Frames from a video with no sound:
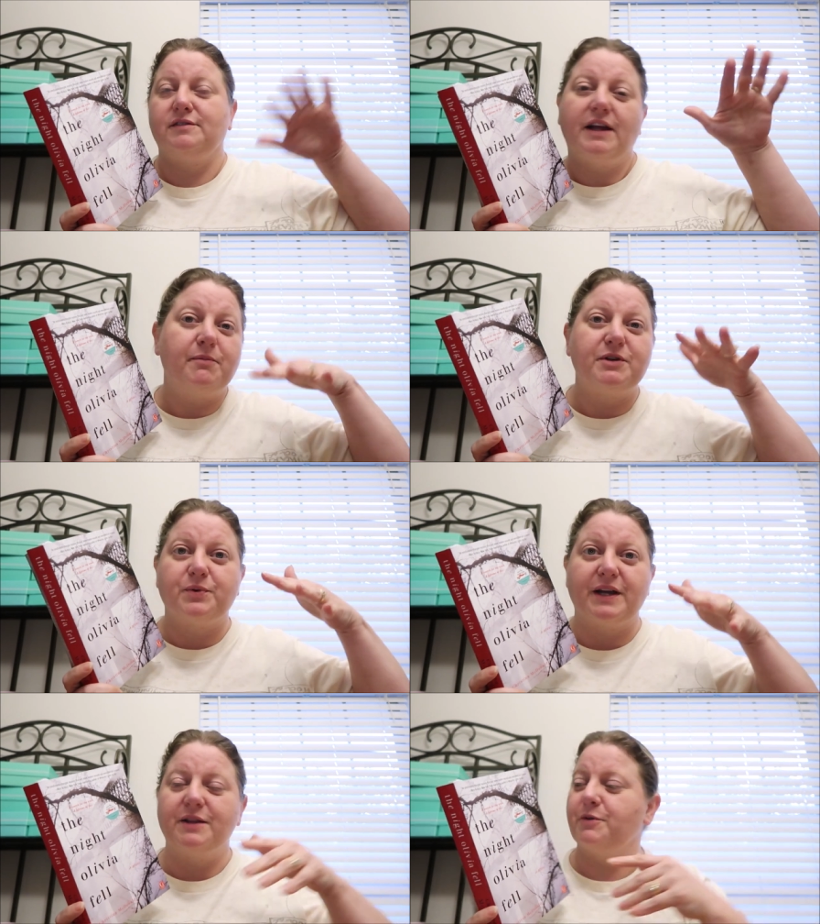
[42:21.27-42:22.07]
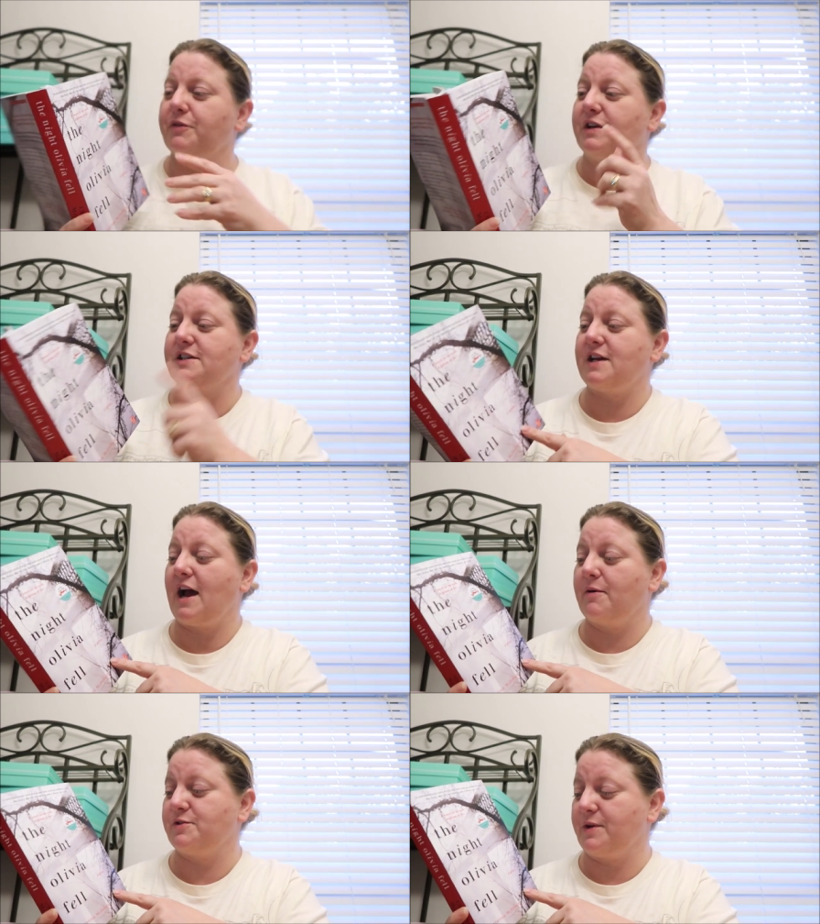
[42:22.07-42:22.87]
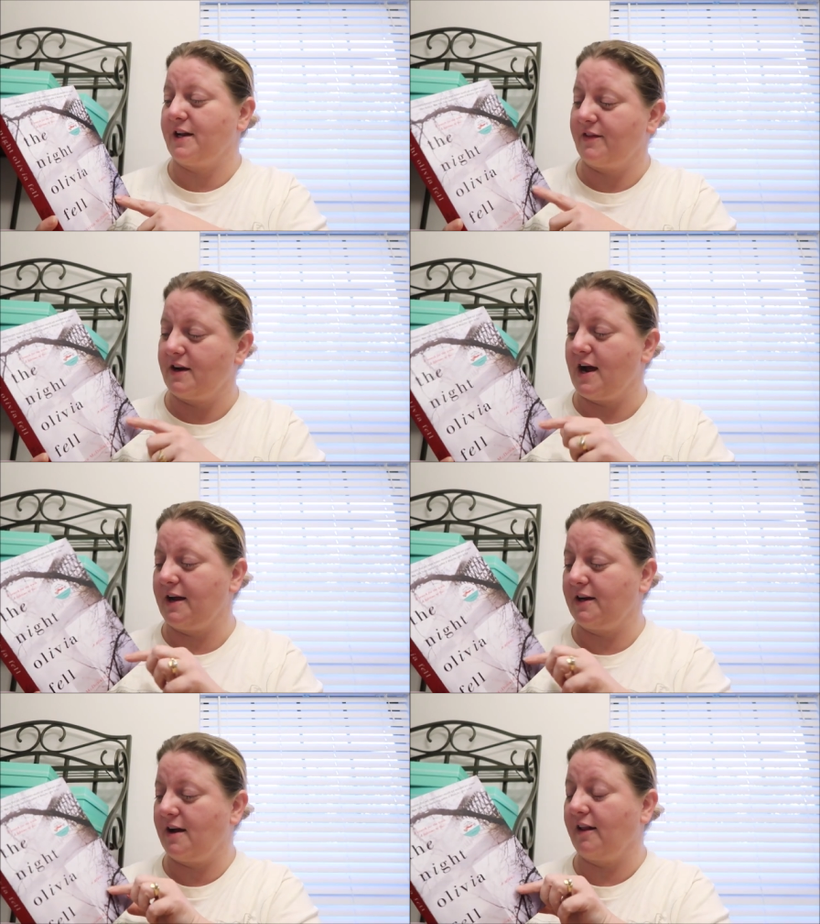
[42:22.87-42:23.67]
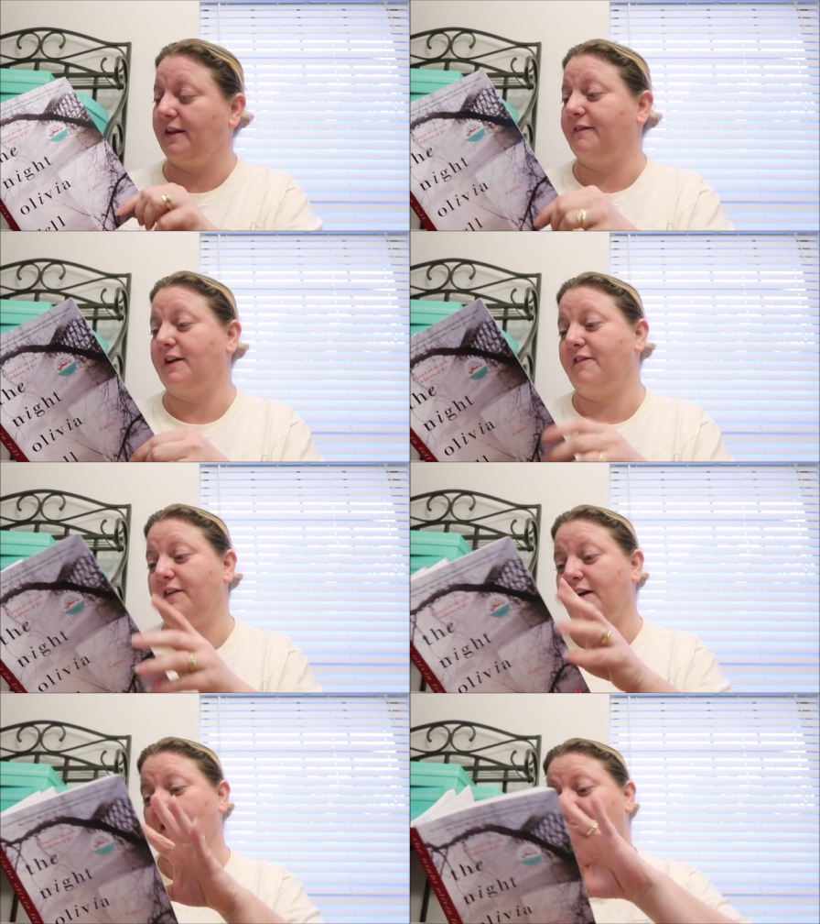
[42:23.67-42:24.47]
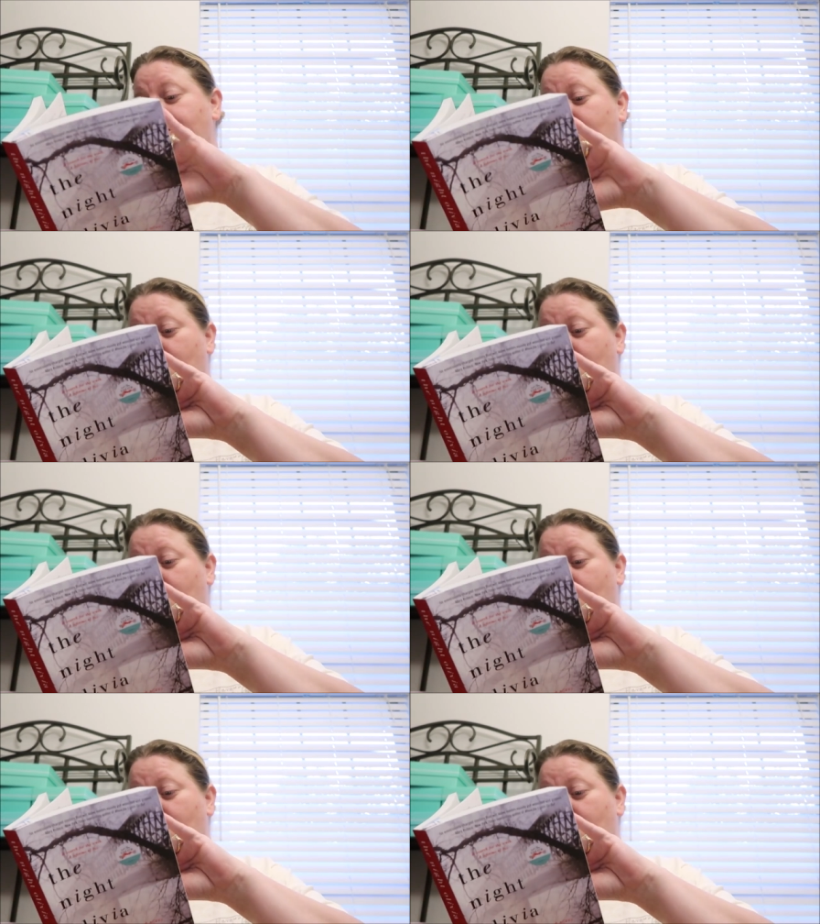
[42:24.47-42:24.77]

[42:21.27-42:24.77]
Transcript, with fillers: in between the movies, I was reading The Night Olivia Fell.